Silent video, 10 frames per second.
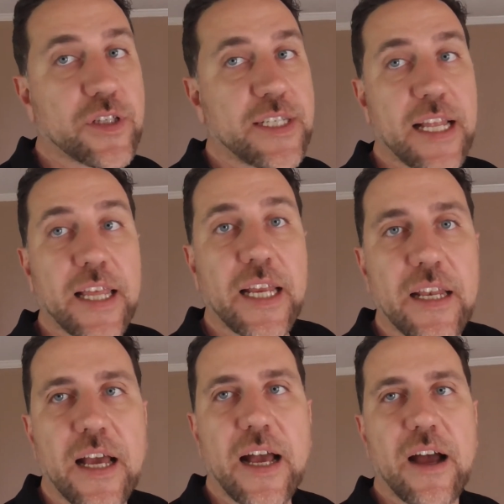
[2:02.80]
you're
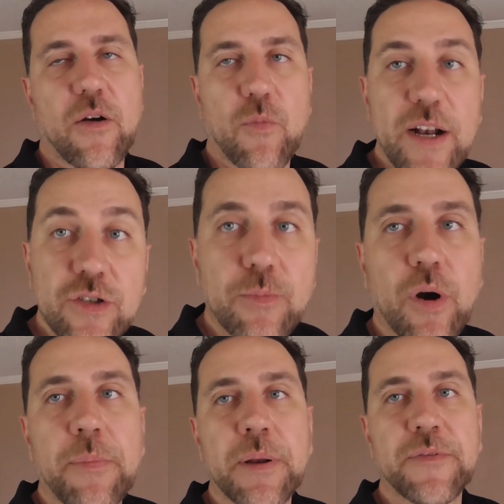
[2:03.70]
selling a rental
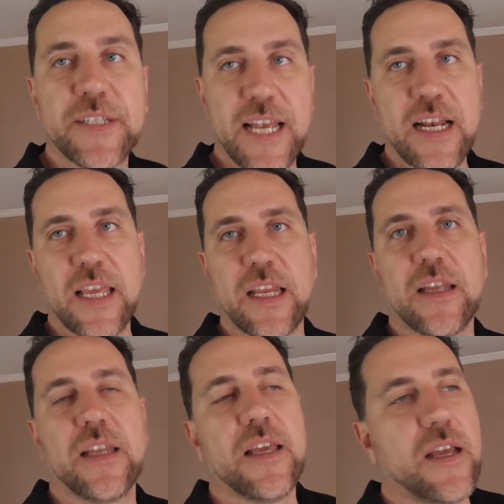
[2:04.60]
property with a tenant in
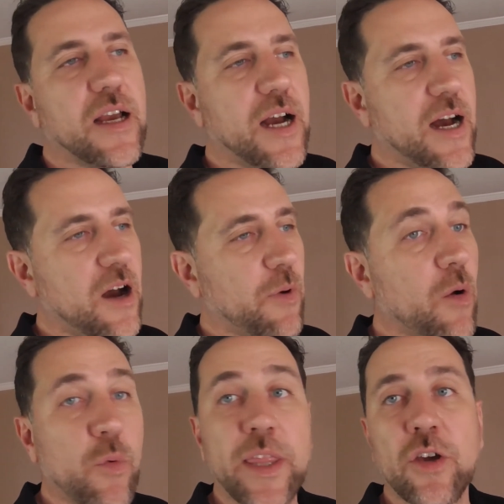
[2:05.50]
it,
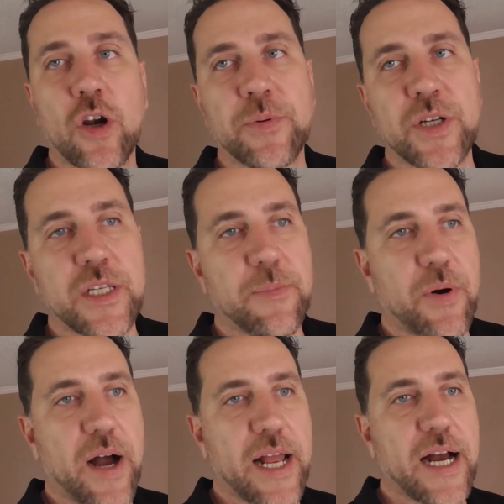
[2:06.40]
we're a really good option as a
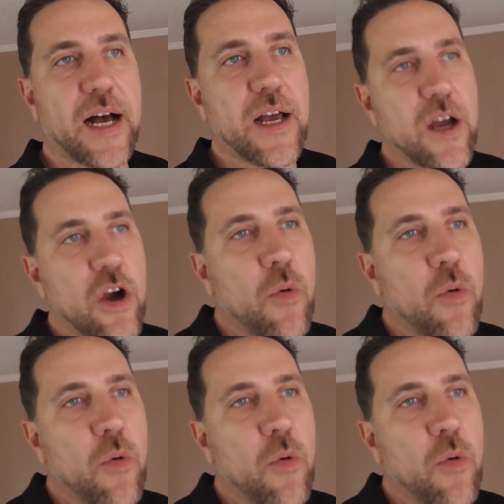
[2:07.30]
buyer.